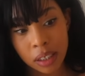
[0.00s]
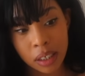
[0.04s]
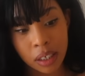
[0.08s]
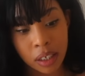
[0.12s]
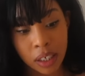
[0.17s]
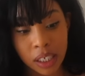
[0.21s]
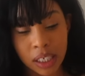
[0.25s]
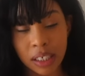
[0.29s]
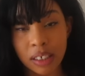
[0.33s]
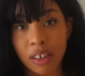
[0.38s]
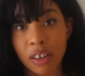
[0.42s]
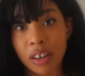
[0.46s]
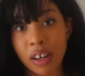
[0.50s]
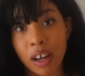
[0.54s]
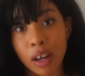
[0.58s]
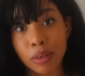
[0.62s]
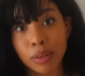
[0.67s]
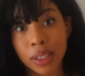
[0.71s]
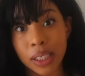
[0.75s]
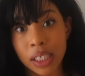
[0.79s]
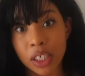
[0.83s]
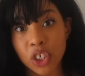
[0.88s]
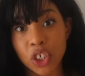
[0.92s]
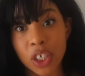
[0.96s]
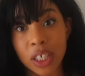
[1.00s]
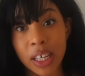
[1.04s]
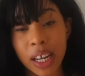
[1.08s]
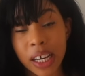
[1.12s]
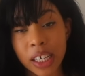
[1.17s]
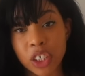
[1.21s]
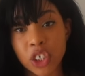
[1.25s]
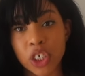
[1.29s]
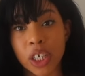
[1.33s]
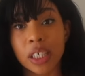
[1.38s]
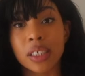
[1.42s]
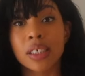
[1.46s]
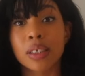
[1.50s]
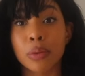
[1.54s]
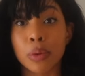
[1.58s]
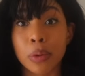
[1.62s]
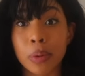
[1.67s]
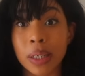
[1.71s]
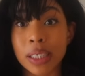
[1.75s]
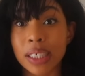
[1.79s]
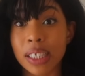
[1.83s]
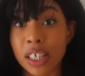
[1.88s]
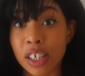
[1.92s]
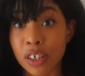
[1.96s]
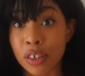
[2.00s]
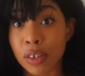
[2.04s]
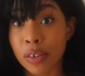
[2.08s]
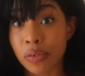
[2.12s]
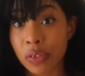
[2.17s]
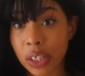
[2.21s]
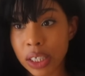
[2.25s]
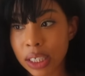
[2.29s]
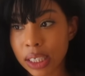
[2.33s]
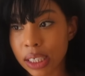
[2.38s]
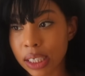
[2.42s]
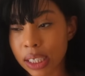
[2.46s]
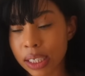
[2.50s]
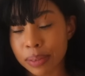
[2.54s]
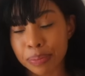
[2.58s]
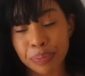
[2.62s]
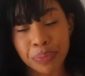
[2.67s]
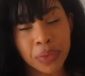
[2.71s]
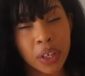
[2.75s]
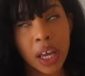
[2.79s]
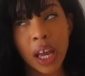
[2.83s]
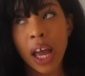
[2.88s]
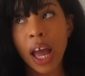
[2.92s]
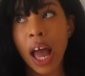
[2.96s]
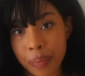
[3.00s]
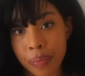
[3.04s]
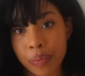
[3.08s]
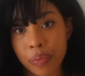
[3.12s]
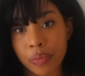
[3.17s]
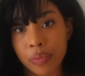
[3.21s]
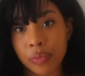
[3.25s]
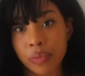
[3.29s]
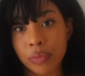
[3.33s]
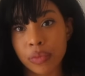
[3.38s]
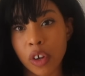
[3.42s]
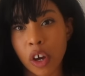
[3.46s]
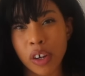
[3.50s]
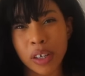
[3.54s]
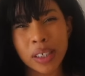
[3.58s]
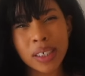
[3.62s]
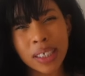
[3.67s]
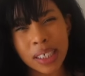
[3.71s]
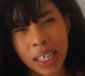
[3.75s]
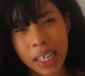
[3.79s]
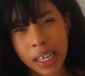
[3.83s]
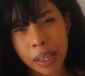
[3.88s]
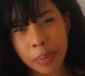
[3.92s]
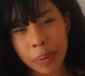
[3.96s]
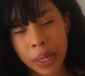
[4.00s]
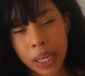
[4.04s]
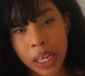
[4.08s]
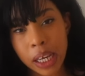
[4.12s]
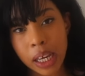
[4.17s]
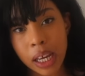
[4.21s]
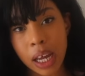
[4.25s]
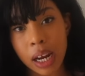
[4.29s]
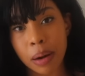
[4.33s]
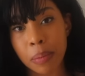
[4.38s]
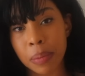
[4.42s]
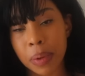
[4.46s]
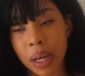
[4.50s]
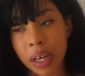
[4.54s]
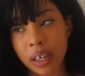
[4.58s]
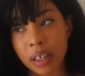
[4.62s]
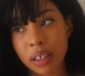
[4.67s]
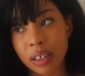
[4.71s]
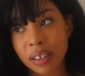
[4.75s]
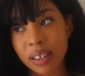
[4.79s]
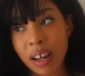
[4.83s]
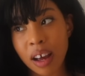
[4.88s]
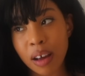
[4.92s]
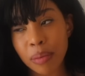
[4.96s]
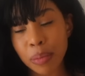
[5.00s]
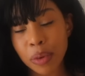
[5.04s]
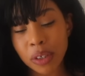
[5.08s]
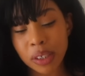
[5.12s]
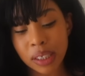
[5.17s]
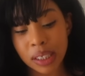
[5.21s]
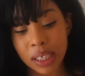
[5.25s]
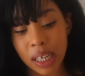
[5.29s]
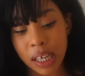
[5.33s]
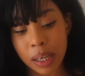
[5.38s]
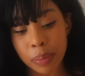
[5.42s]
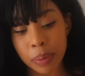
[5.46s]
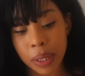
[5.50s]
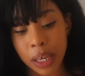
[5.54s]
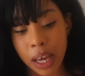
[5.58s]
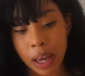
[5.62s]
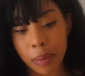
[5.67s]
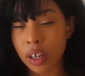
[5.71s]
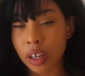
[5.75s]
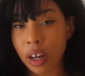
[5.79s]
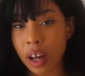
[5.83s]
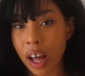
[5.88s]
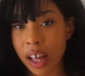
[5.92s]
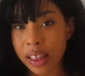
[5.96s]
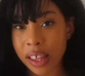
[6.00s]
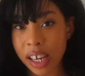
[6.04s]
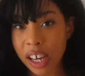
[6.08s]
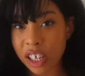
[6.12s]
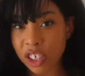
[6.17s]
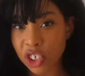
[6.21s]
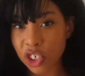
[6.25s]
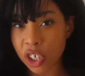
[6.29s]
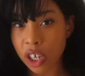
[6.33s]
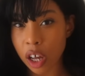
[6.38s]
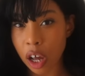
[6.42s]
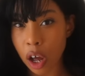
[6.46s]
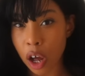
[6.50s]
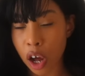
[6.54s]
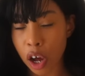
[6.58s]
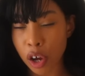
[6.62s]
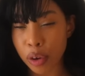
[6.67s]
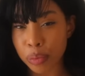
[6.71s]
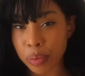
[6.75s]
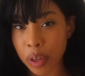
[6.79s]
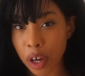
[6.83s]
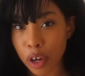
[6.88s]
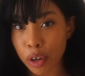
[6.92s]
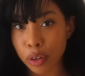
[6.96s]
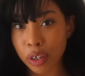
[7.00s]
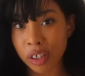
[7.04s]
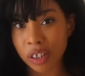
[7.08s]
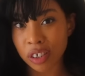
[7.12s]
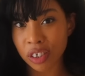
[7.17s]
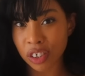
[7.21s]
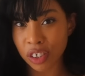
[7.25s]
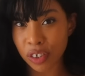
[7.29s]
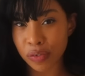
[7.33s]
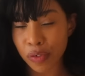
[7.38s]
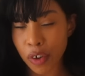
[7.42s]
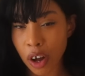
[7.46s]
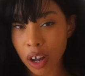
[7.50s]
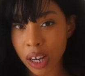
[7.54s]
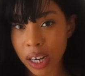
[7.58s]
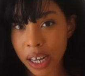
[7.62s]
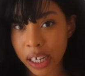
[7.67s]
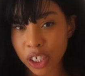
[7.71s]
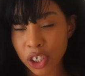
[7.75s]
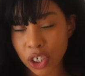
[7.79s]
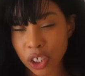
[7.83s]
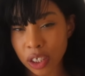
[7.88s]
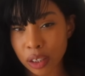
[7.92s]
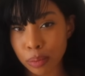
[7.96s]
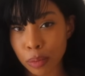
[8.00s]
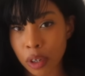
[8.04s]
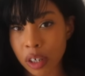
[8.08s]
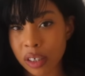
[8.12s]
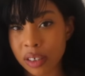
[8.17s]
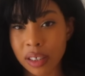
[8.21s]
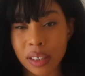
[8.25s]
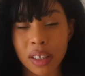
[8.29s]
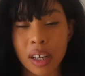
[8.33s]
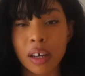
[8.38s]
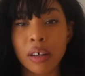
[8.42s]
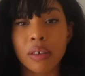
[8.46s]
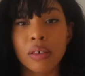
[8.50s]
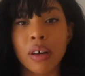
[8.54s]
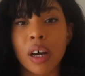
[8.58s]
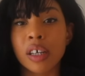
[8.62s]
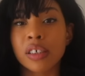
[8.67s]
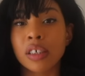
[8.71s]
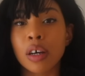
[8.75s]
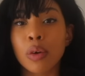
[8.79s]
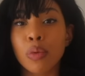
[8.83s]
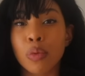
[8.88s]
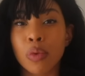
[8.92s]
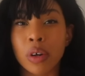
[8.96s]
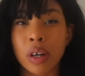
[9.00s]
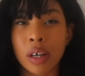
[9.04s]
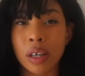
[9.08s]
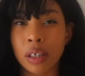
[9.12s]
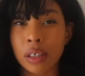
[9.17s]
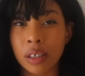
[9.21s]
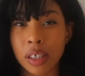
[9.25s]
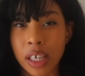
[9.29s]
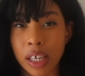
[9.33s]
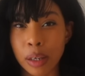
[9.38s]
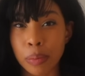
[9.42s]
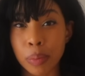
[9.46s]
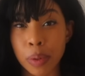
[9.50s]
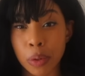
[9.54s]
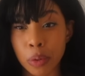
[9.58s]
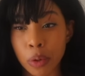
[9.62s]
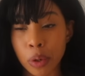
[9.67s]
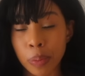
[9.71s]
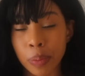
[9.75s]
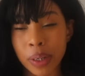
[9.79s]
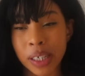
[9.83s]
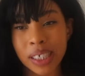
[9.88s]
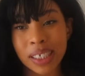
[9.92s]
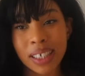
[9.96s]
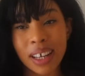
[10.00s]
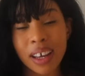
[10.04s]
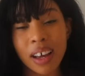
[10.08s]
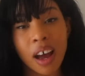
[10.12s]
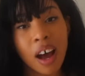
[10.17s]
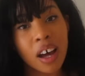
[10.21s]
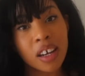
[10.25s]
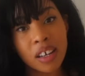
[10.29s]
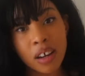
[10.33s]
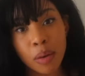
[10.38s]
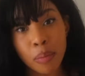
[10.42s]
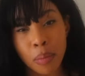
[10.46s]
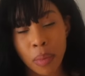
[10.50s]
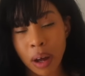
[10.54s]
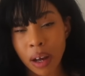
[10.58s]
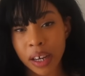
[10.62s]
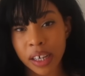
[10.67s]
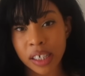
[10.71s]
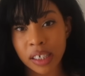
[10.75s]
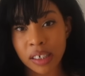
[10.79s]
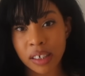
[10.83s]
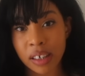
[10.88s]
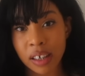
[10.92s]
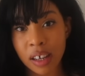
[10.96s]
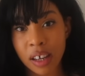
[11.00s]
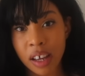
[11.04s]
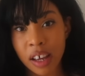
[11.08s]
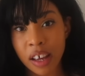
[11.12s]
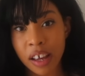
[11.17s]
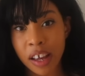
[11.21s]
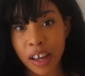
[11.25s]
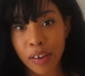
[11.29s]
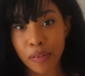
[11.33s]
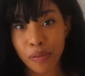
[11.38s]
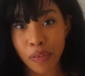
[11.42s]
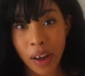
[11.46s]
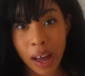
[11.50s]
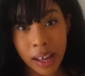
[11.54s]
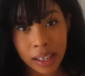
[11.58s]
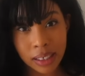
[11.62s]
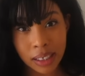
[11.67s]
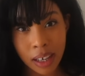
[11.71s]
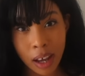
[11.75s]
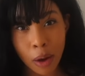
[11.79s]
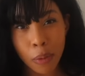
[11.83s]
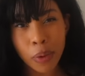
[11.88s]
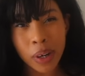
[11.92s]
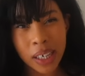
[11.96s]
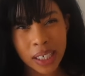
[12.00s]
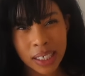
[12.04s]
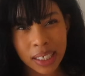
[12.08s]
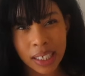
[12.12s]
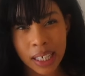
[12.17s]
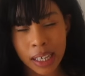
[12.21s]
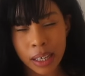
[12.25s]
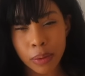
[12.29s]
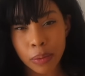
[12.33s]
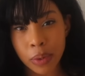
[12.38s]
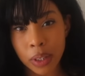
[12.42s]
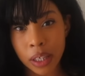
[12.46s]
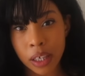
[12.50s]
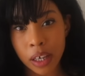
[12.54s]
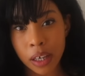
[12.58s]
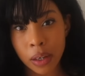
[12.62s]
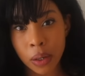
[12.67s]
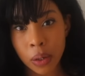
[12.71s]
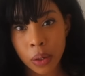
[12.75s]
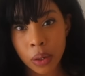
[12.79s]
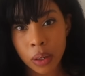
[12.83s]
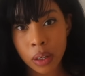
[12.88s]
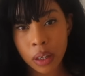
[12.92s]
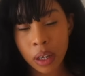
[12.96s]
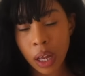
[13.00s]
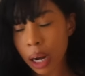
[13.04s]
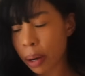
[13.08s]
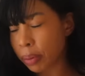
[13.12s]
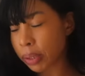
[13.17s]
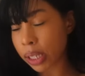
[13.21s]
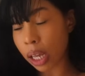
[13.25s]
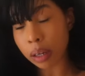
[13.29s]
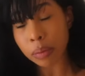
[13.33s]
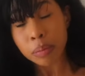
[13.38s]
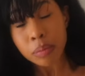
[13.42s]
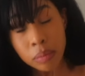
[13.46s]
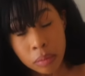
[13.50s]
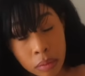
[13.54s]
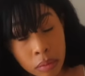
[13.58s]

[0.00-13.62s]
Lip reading: He's got to go teach a lecture, so he works at university. Are you sleepy? And I'm like, no, I'm not sleepy yet. I think I should go home though, because you've got a lecture tomorrow, so I don't want to keep you up. And he's like, I don't mind. In fact, I want to sleep with you. And I was like,